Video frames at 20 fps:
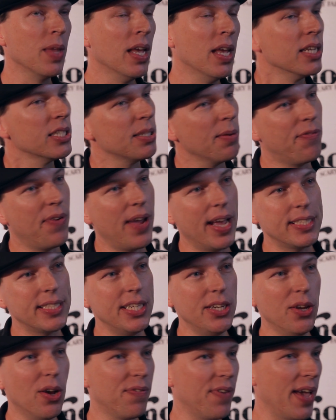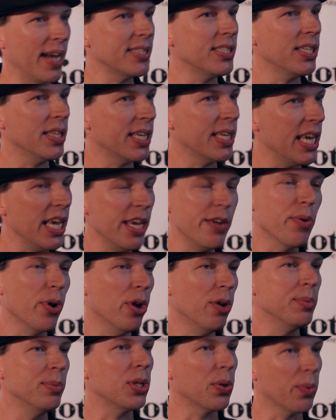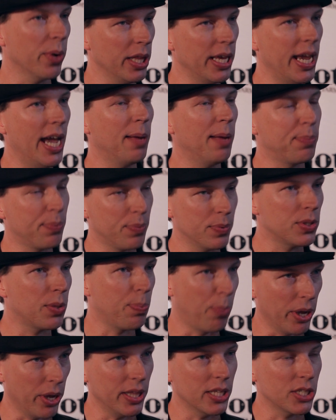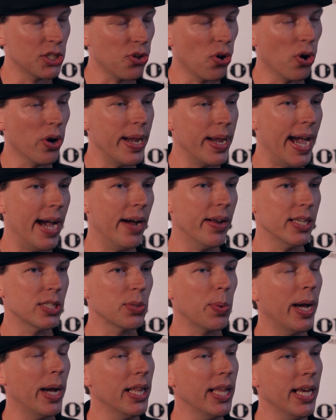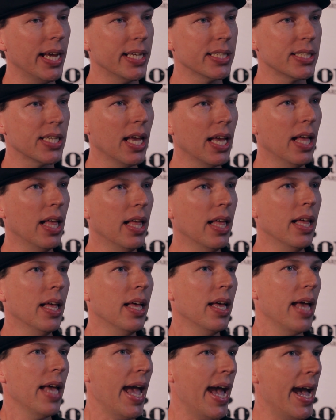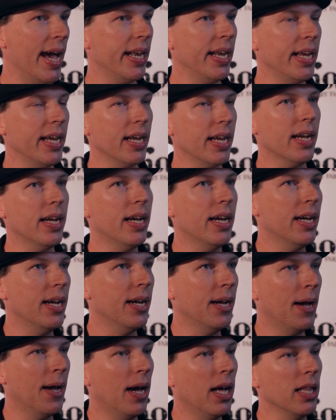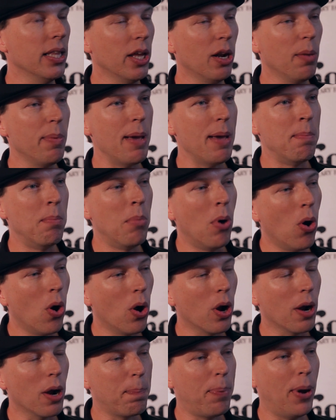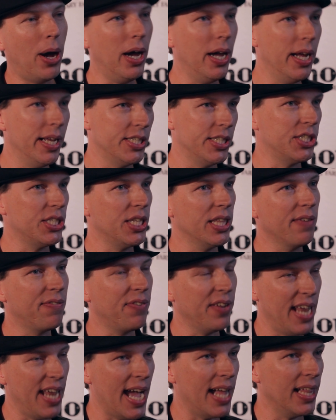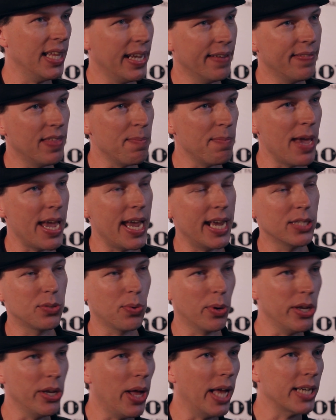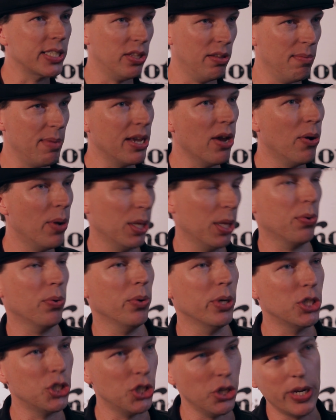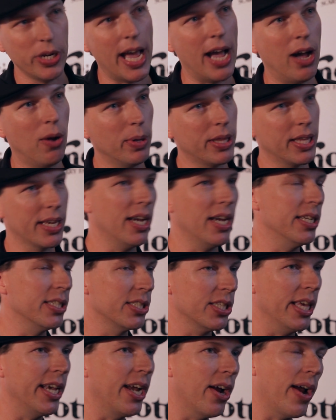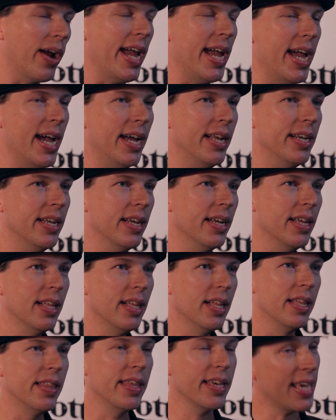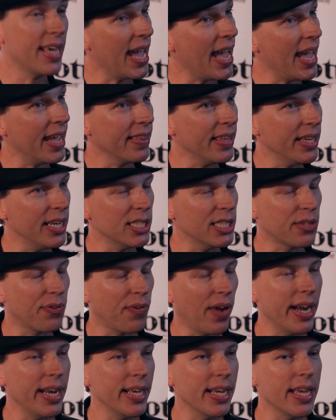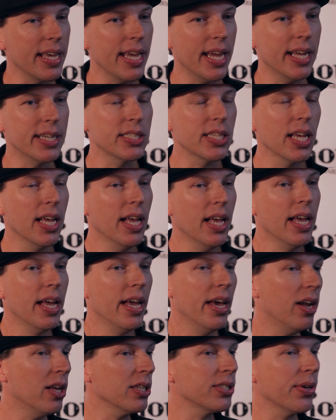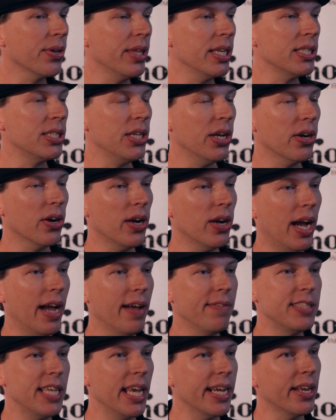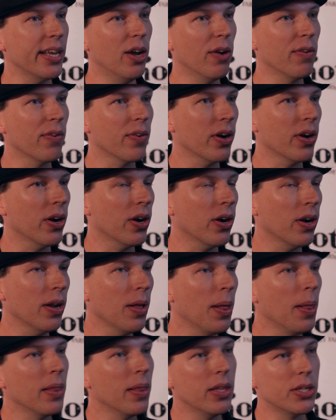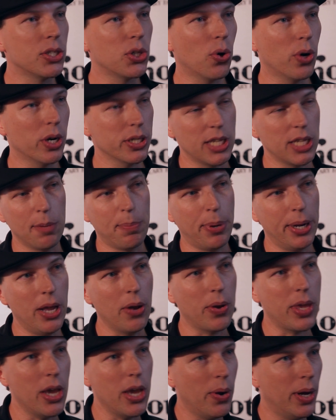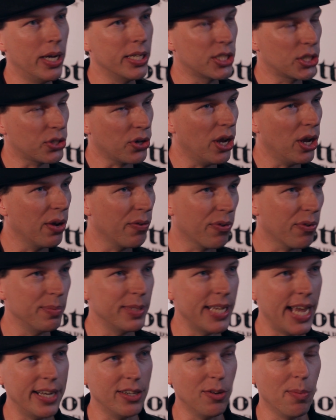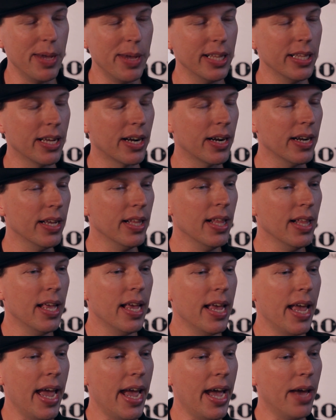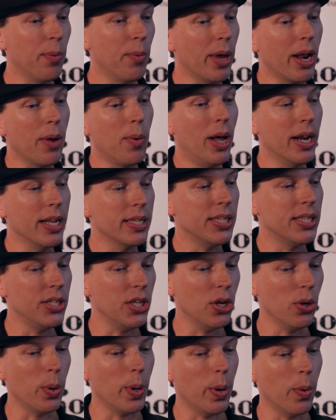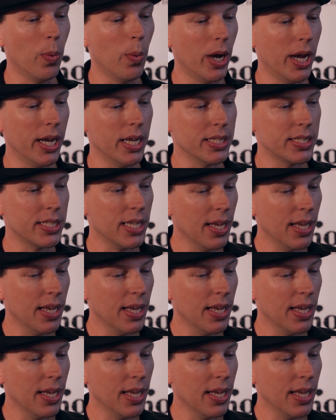some fancy new effects to the key room to really help bring the story out, as well as adding a little bit more punch to the finale of the maze, where you'll actually be going through a shootout with the gunslinger and the gang that he's fighting against. And also this year I've taken over the chores on Pinocchio Unstrung from Daniel Miller. And what I wanted to do was